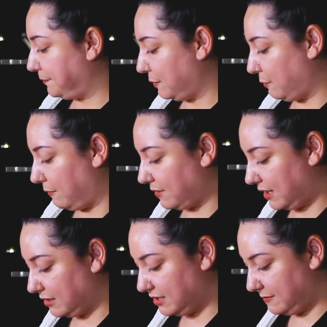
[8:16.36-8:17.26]
what we're
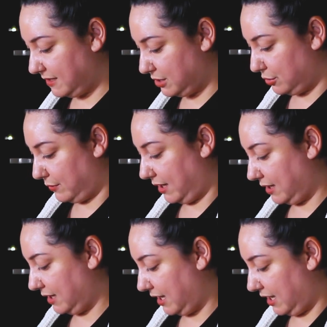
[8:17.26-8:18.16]
going to be
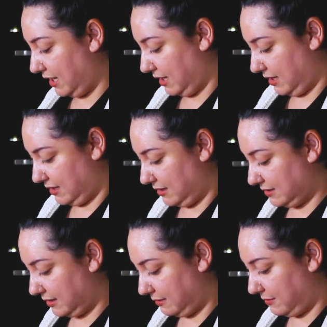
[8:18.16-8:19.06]
doing
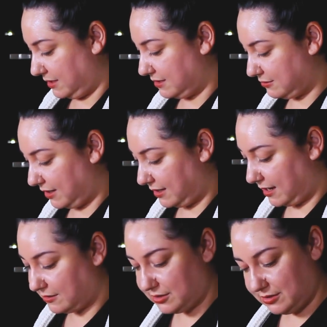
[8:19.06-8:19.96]
is, and let me straighten it
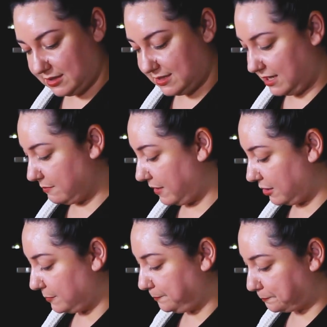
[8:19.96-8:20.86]
out so you can see it
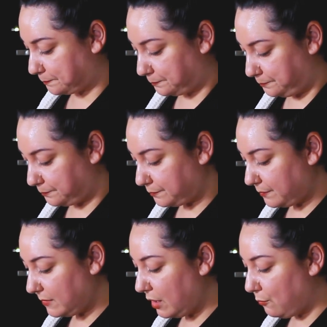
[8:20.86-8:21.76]
better.
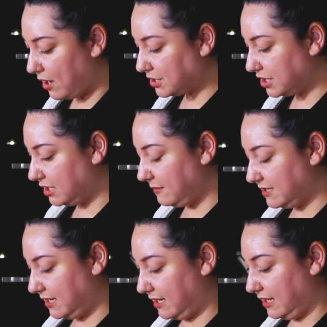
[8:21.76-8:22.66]
We're actually going
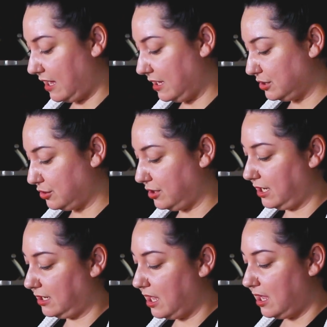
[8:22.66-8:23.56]
to be
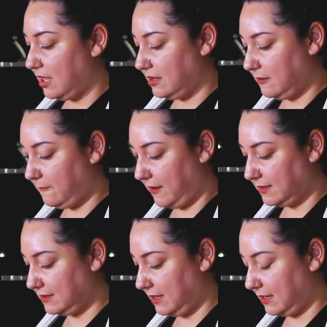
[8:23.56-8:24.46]
turning the
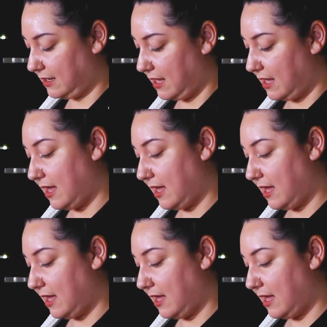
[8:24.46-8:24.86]
facing